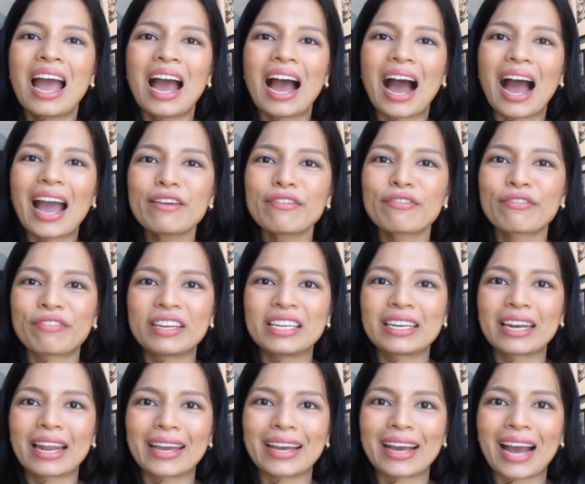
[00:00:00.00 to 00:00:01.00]
I feel
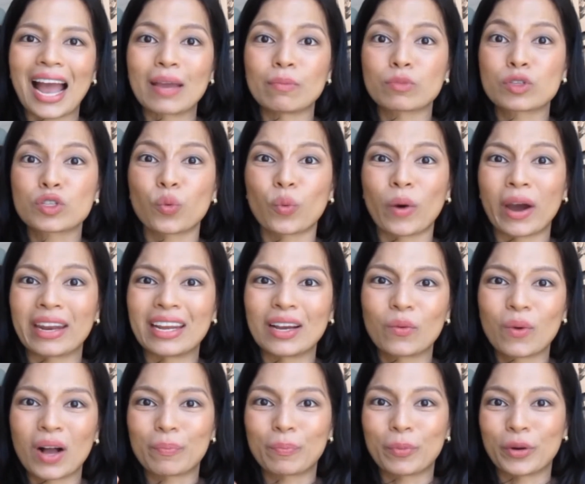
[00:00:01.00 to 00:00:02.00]
like I'm sweating
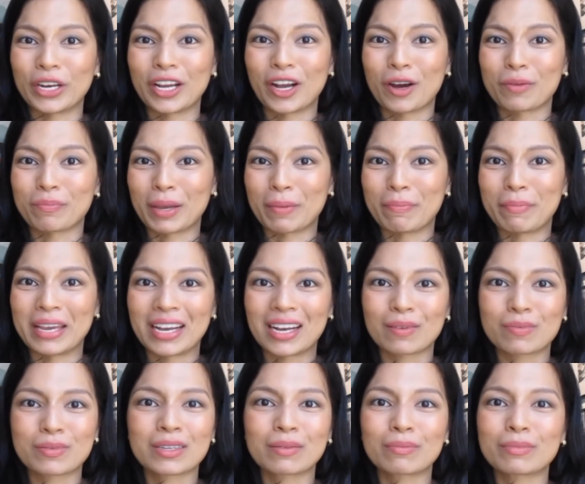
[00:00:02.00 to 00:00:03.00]
while putting on my
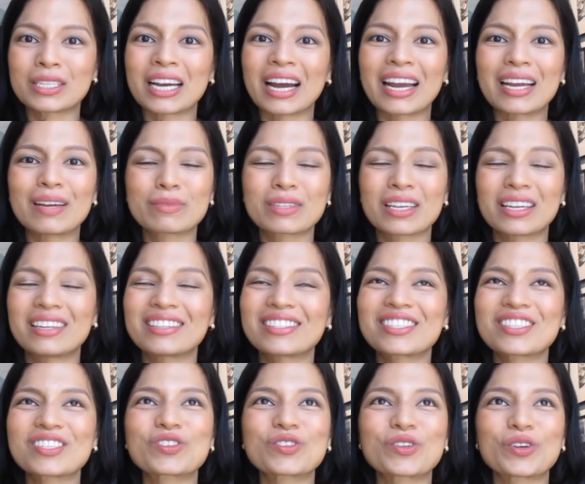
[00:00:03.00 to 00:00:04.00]
makeup sometimes, and it's
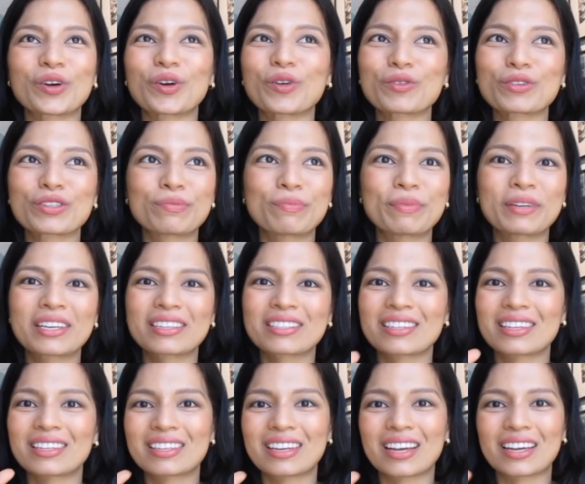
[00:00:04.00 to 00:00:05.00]
just gross because
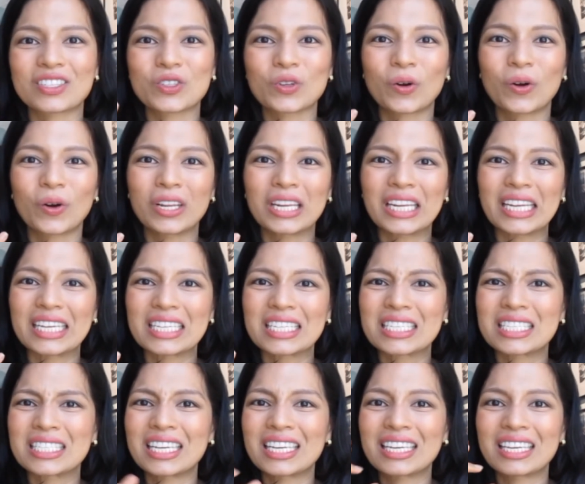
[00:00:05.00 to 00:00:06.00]
it gets all like
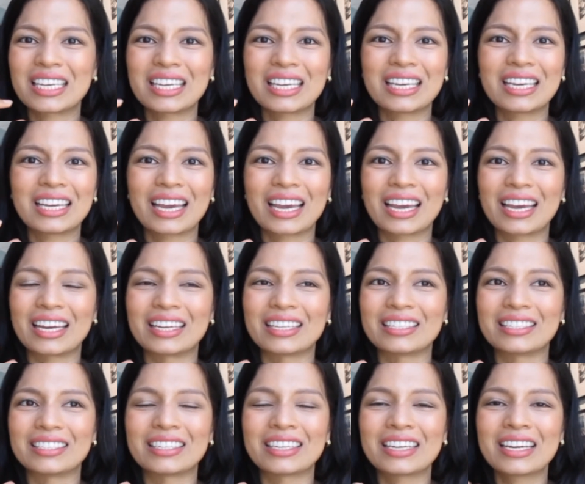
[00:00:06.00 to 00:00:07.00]
sticky,
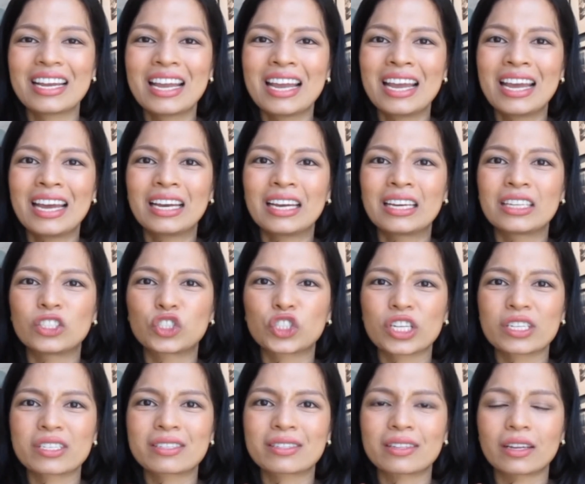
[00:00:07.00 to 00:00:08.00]
and
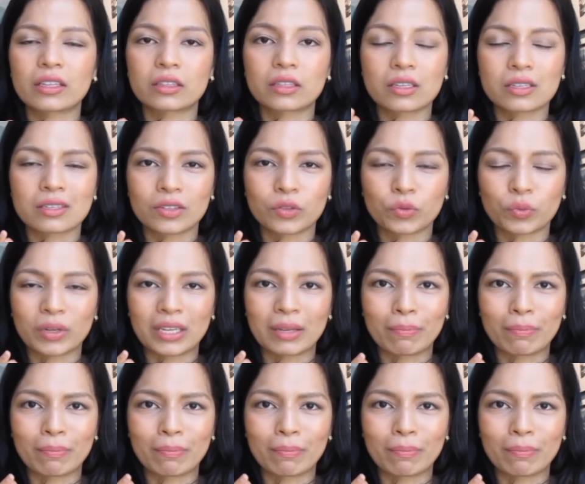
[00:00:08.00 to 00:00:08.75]
just it doesn't really